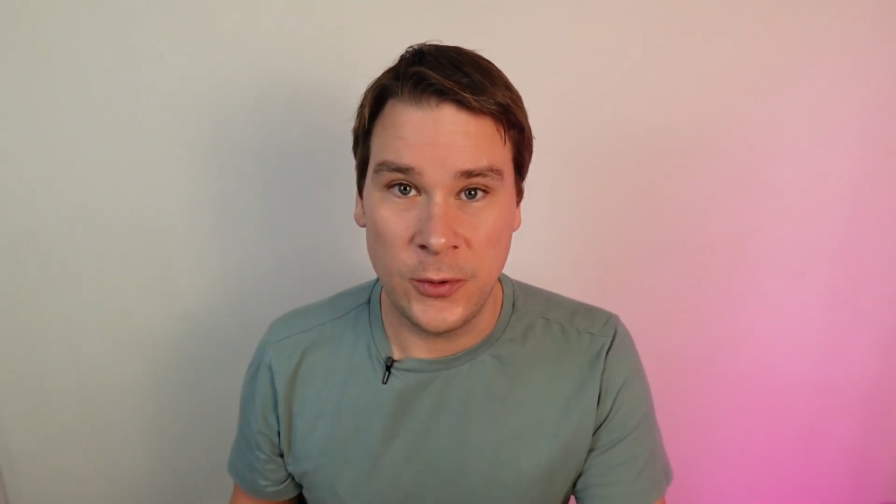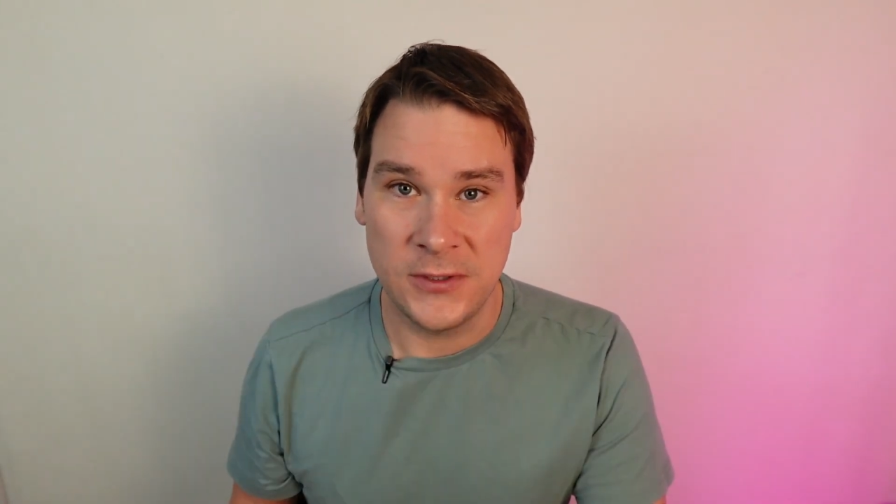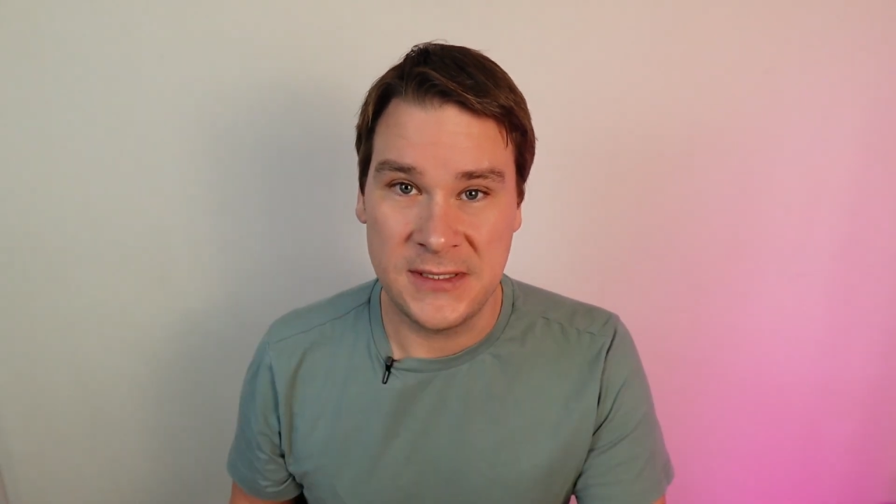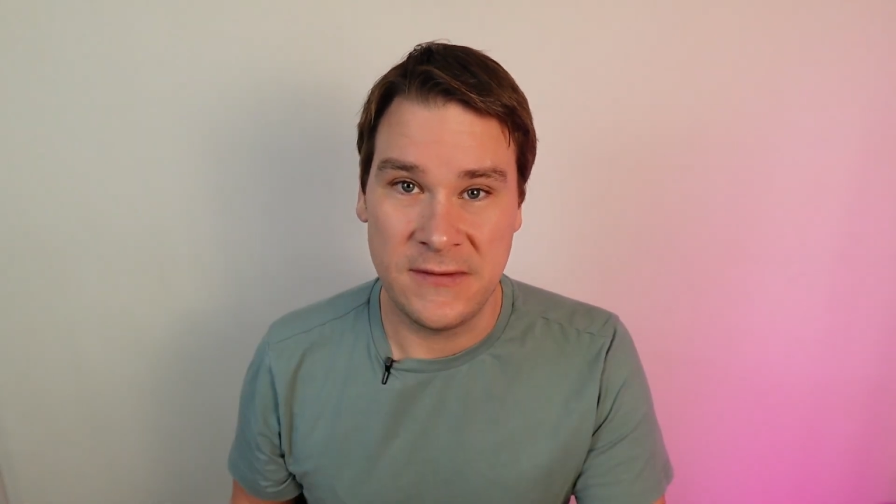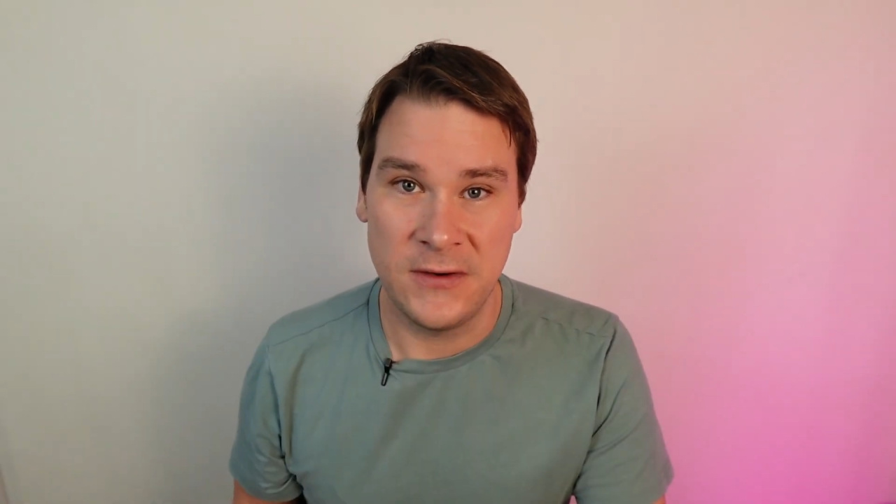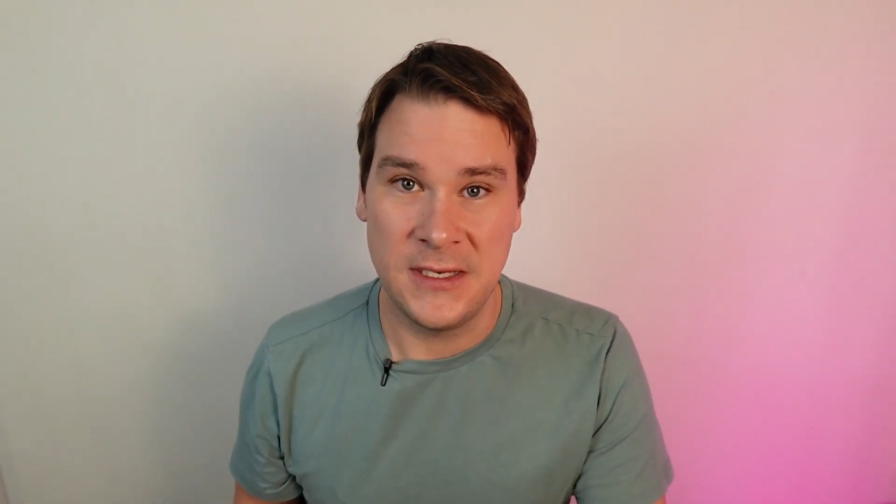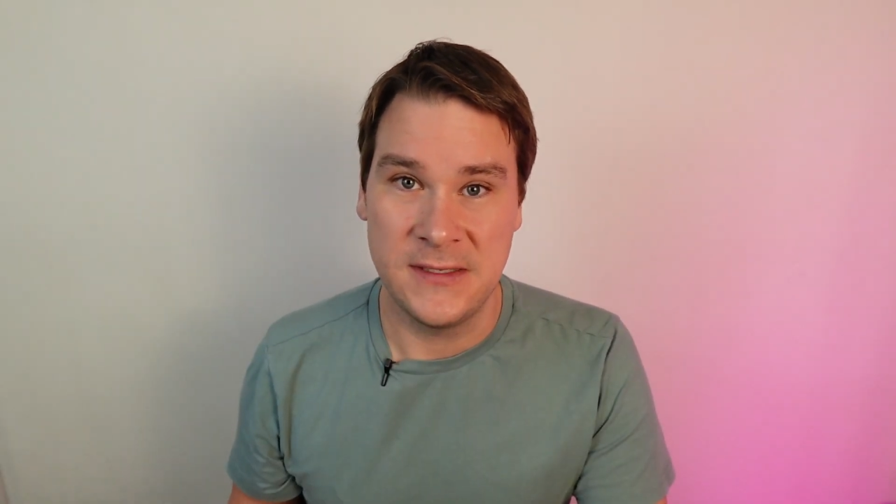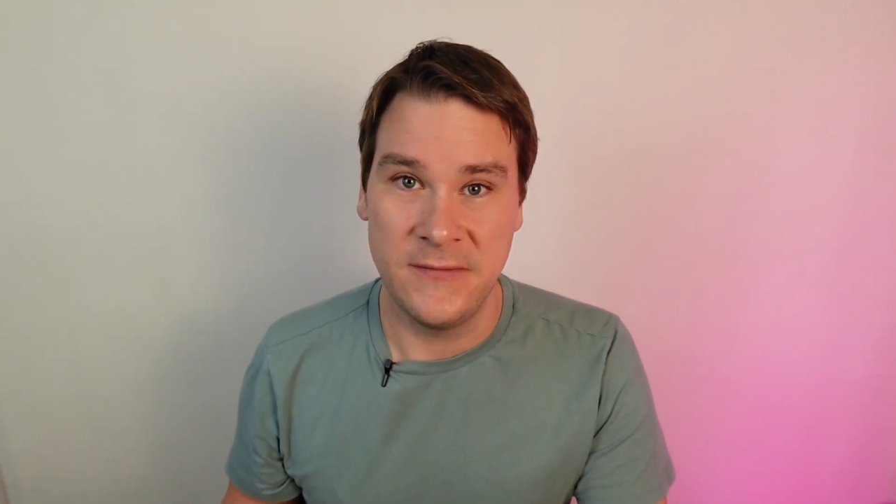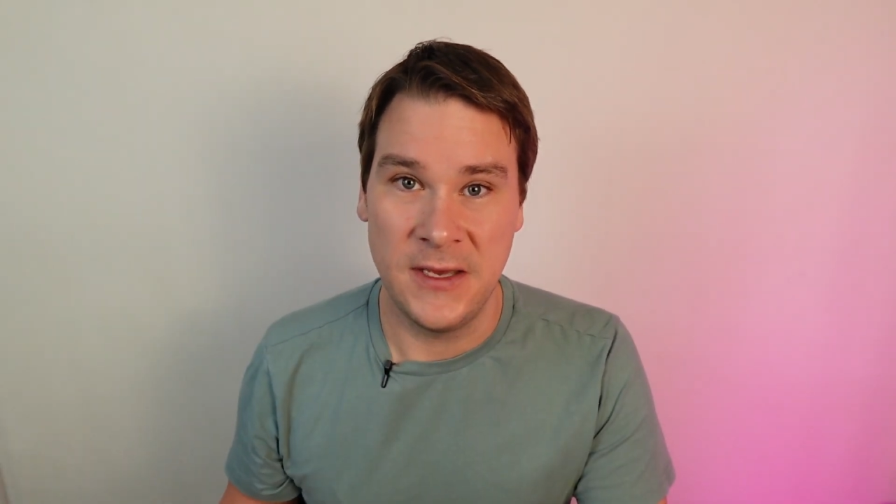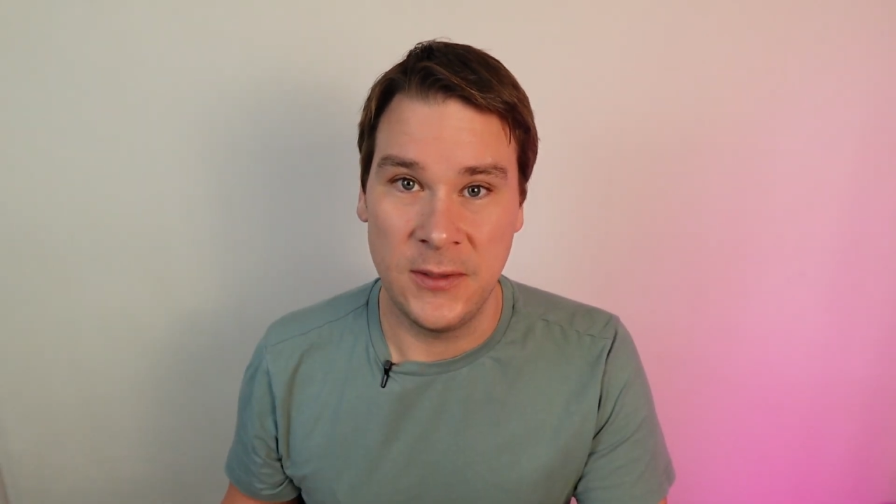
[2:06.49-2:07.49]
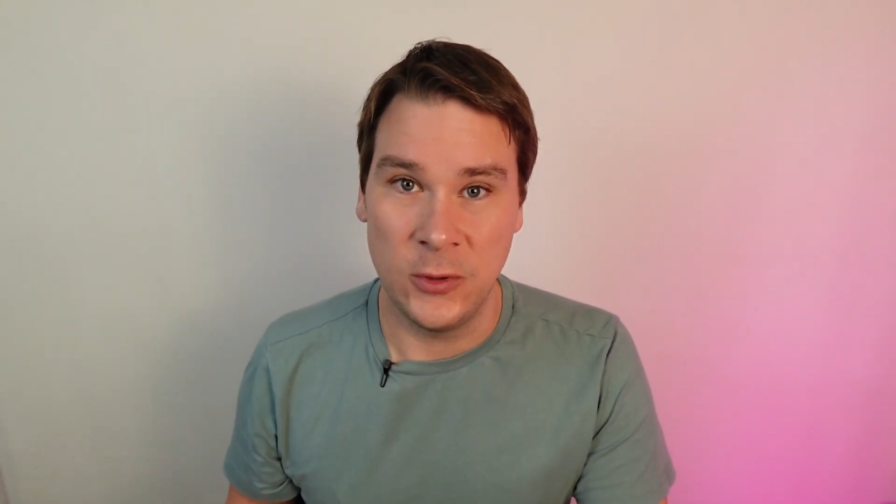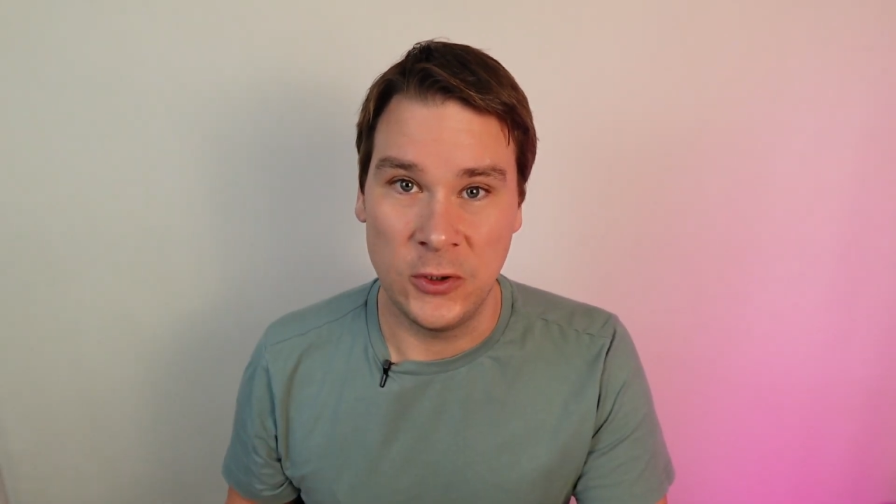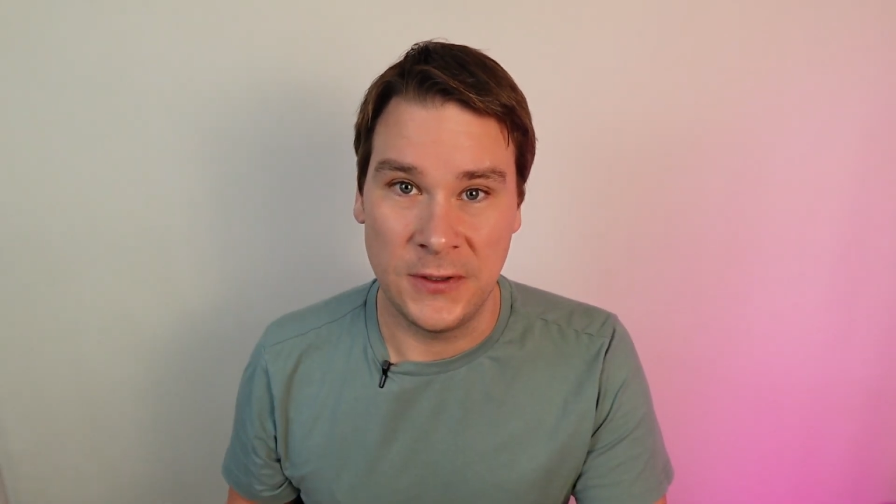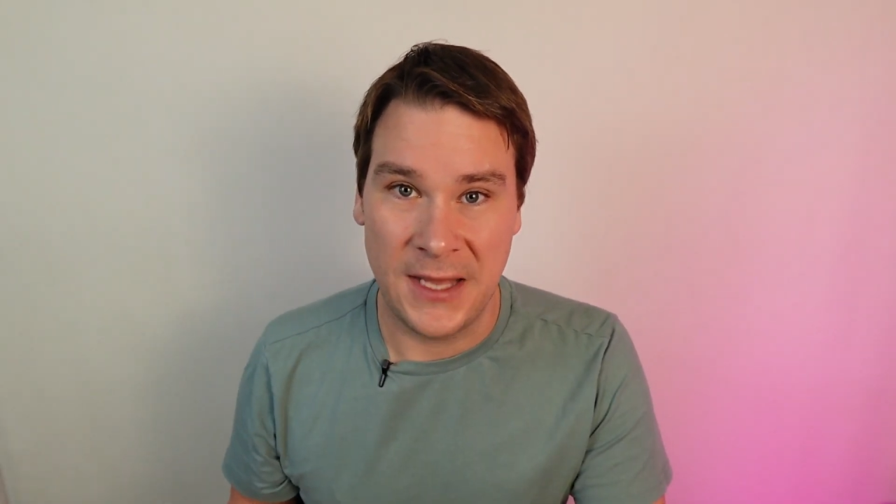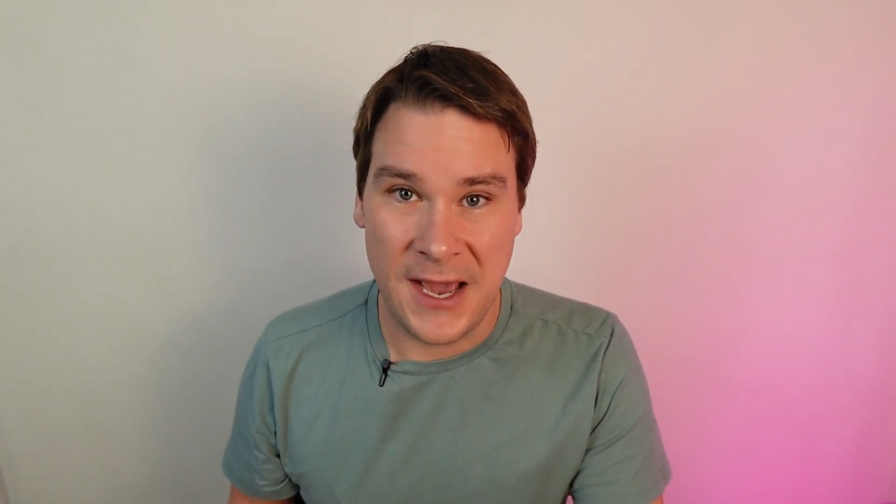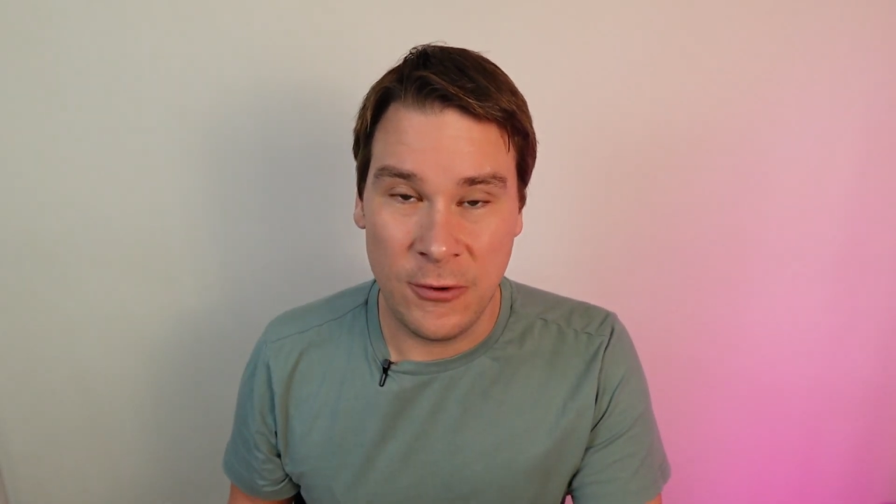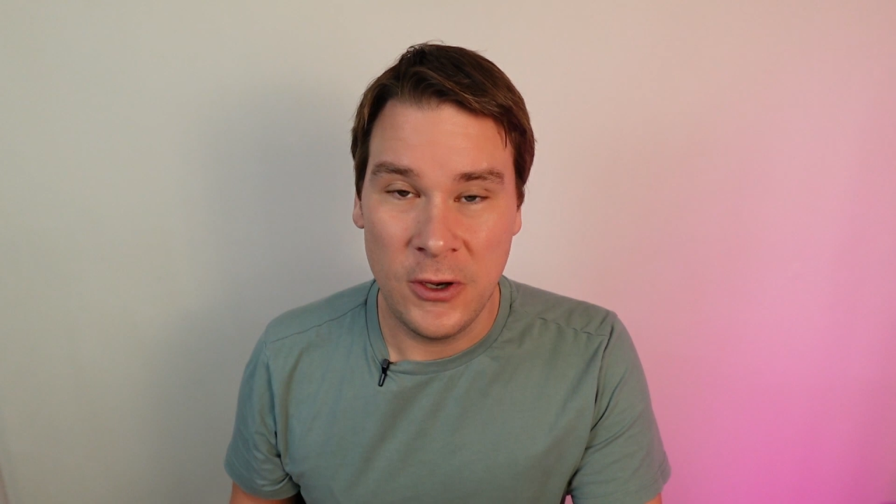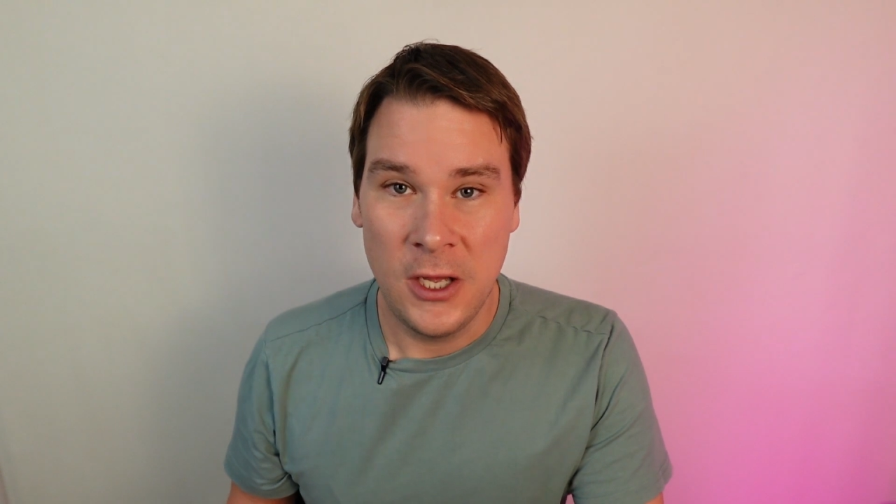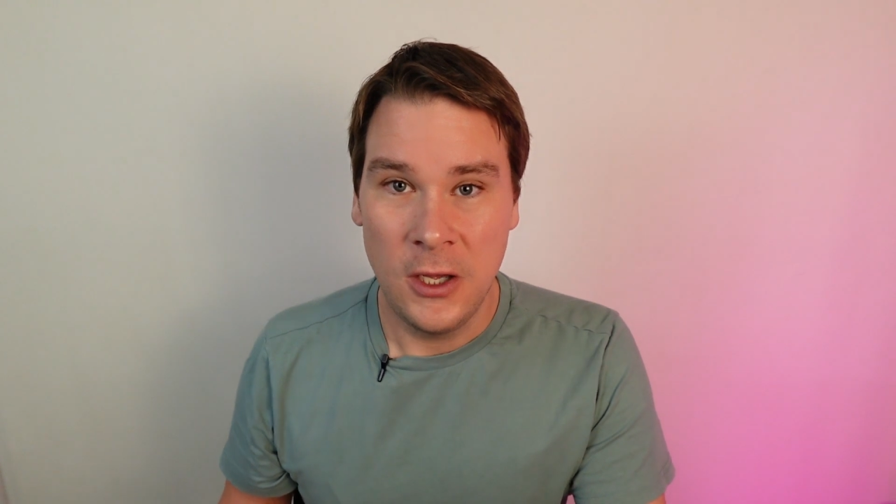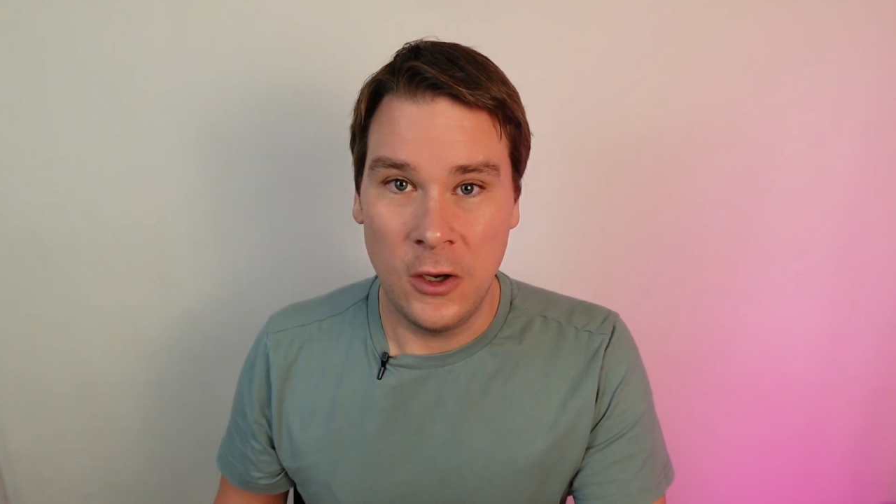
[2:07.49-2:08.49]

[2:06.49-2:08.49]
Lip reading: 0.7 is available now